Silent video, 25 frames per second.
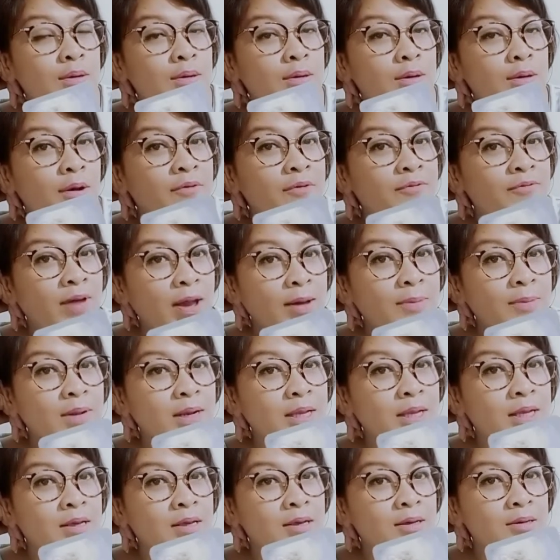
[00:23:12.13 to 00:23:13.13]
family,
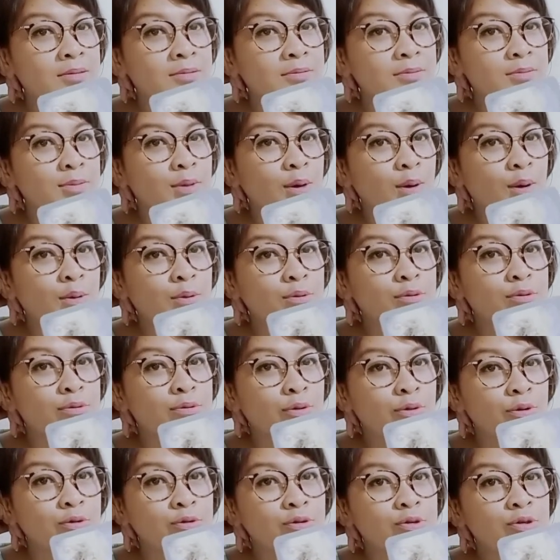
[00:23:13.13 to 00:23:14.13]

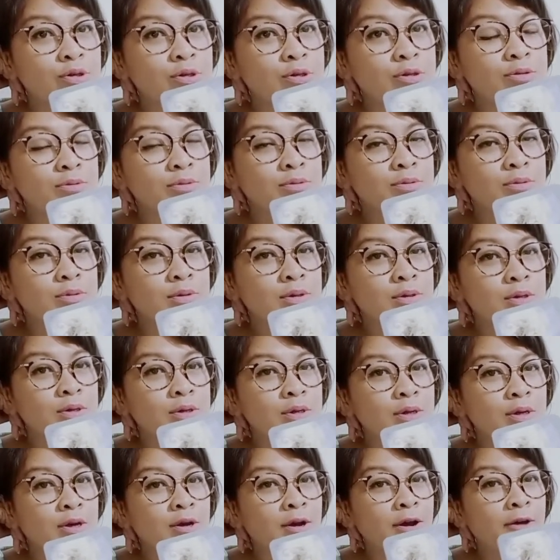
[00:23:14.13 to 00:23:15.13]
roots,
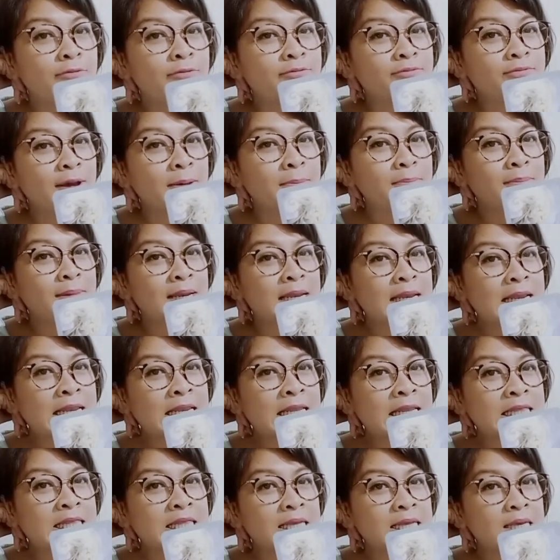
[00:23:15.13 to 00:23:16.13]

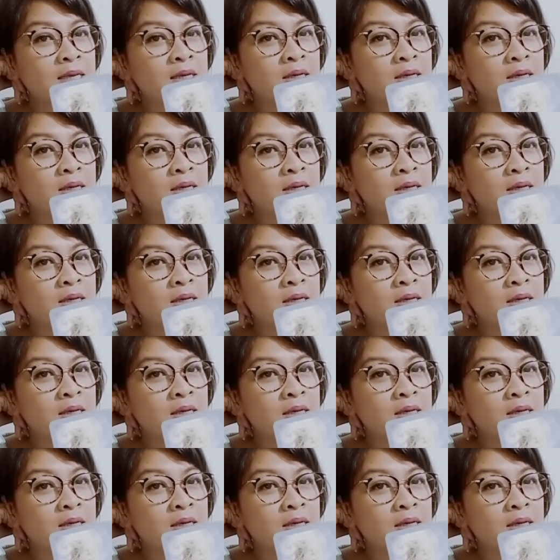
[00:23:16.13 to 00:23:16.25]
femininity.